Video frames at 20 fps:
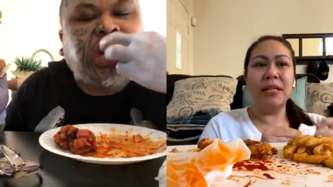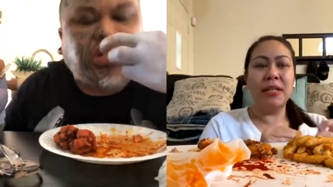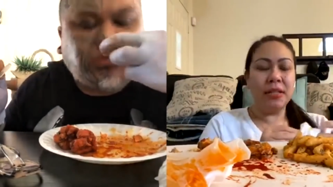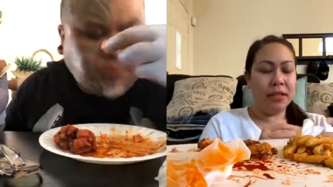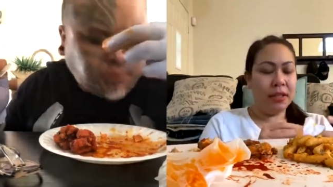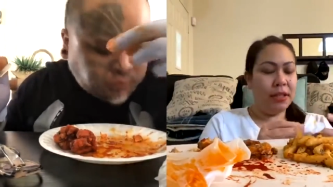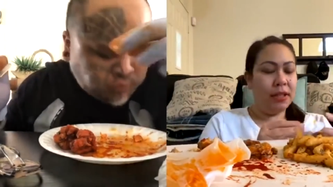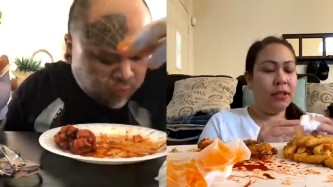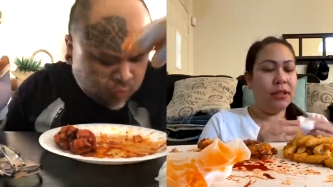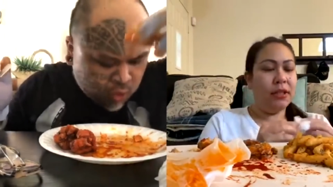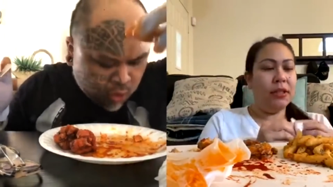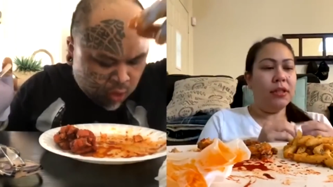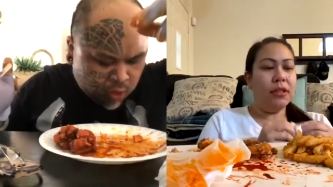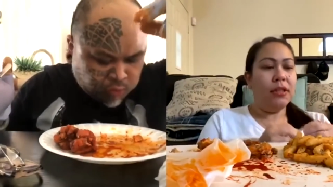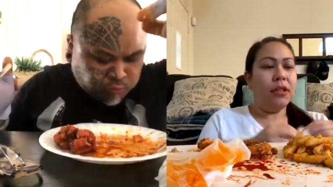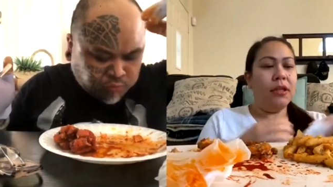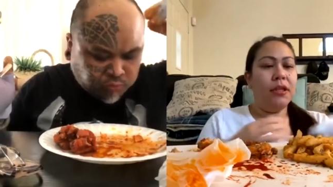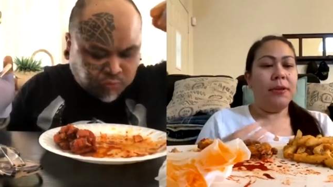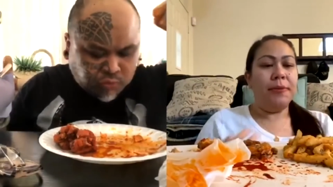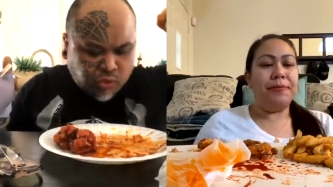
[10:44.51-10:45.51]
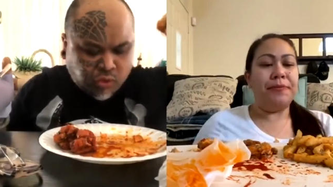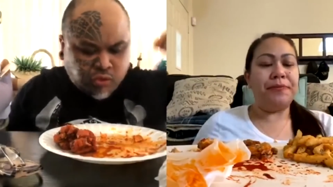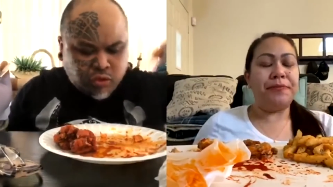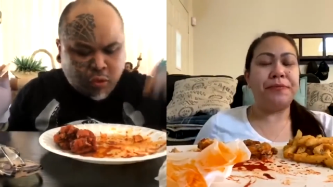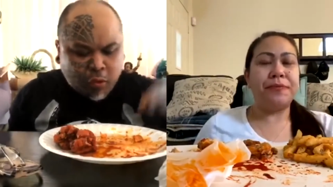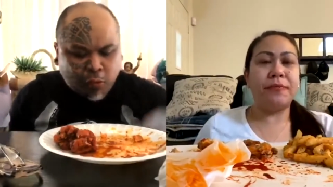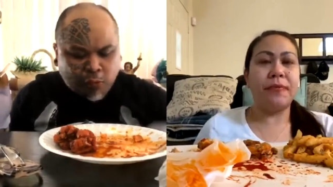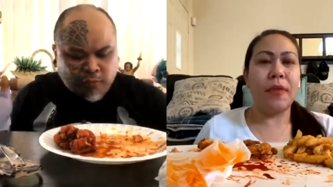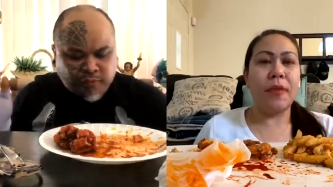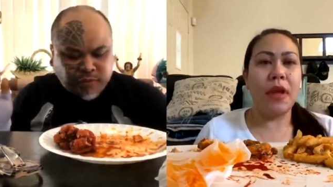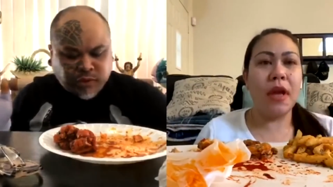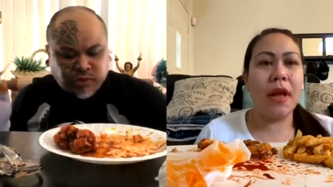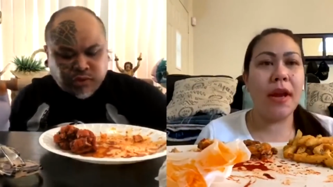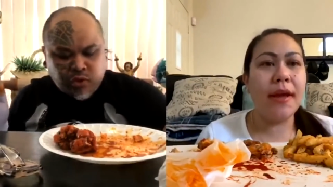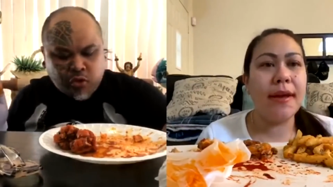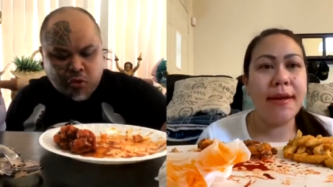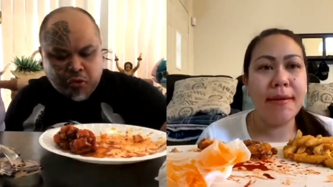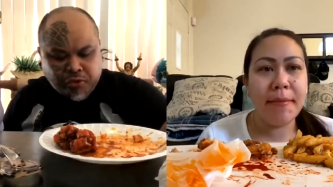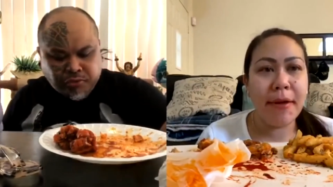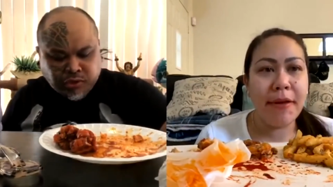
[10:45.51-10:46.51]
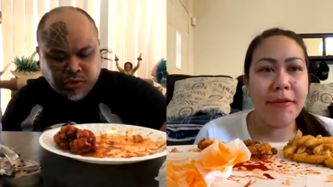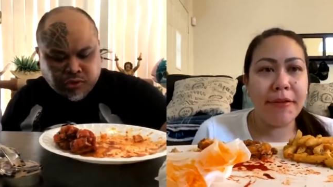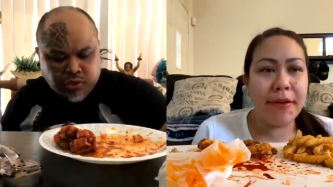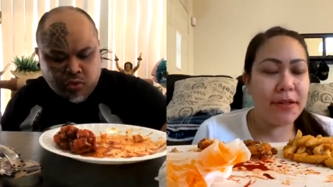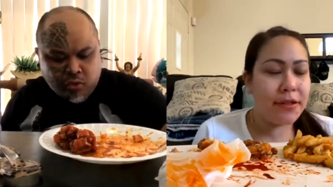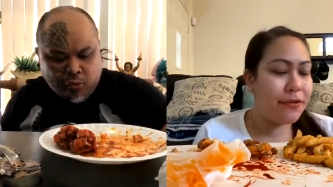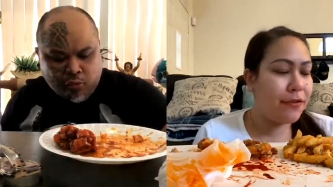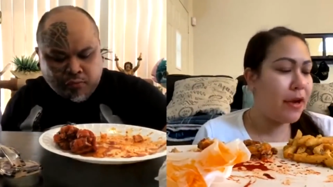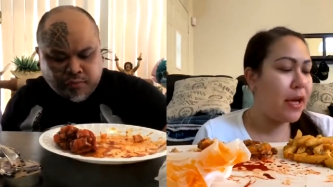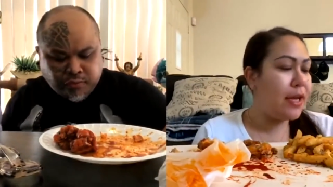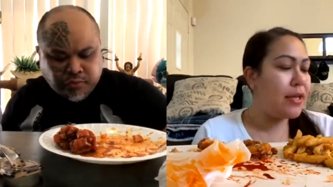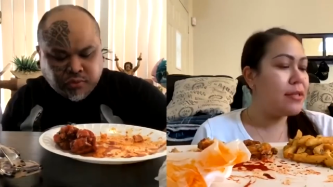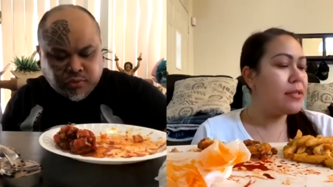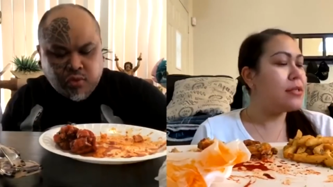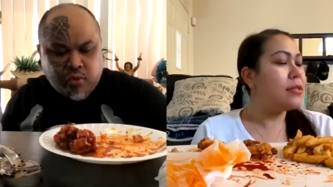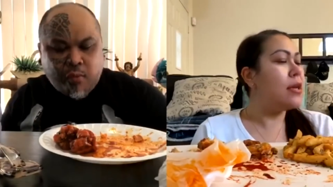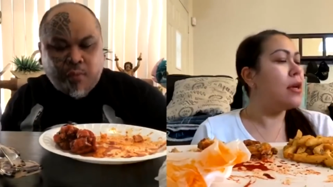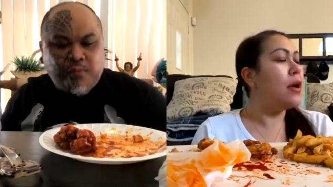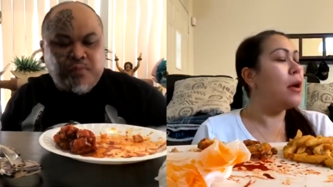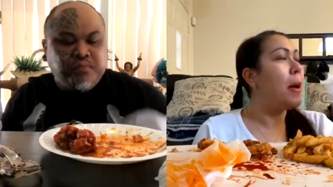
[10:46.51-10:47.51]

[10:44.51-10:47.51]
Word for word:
Speaker 1: Hmm? Can I eat my french fries?